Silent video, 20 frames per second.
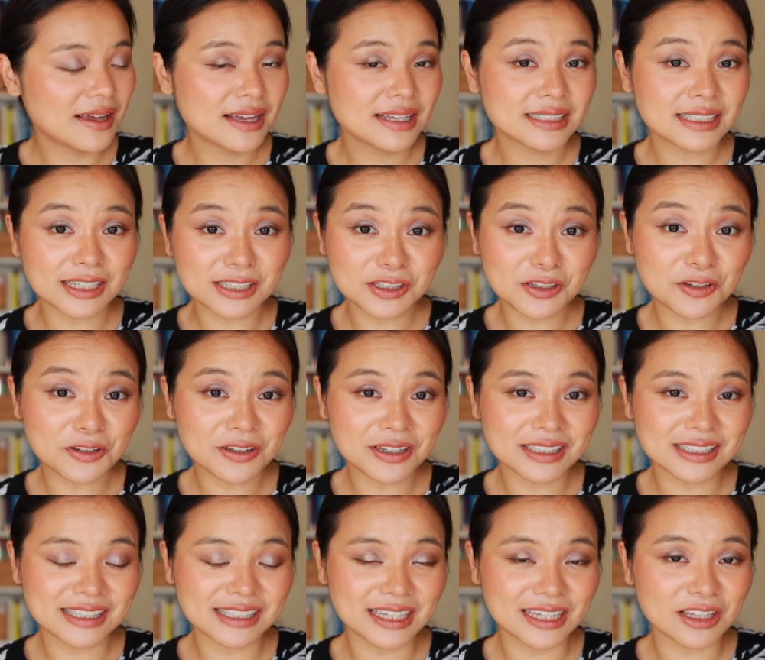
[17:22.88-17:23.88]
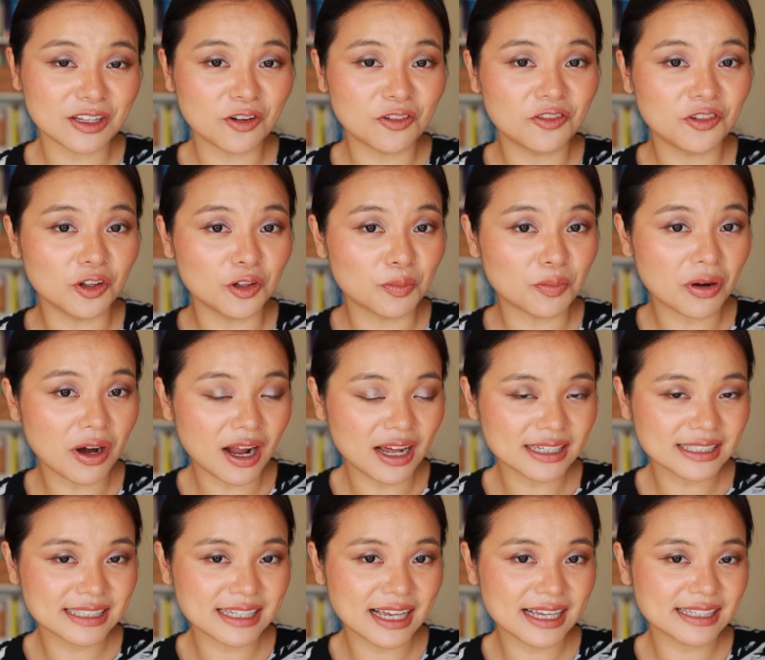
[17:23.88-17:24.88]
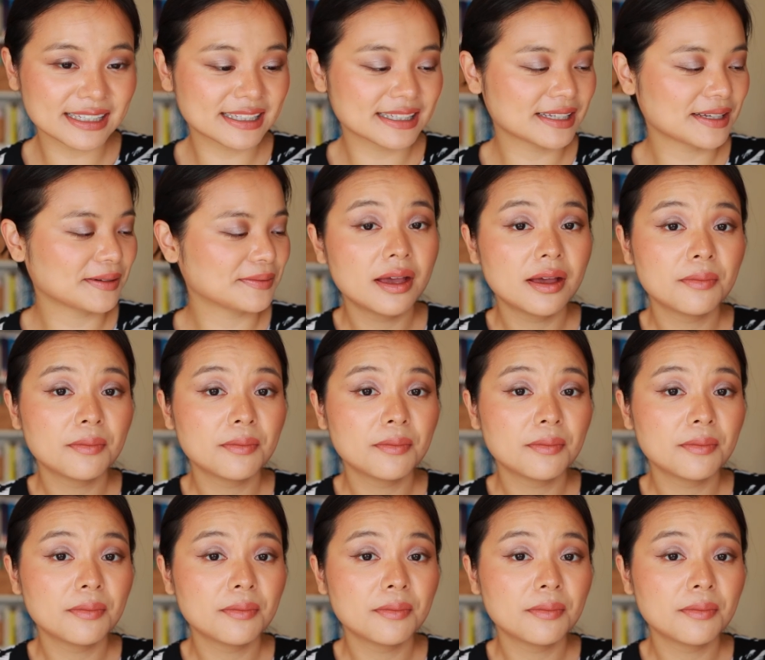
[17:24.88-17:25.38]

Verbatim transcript: just so you can see the full process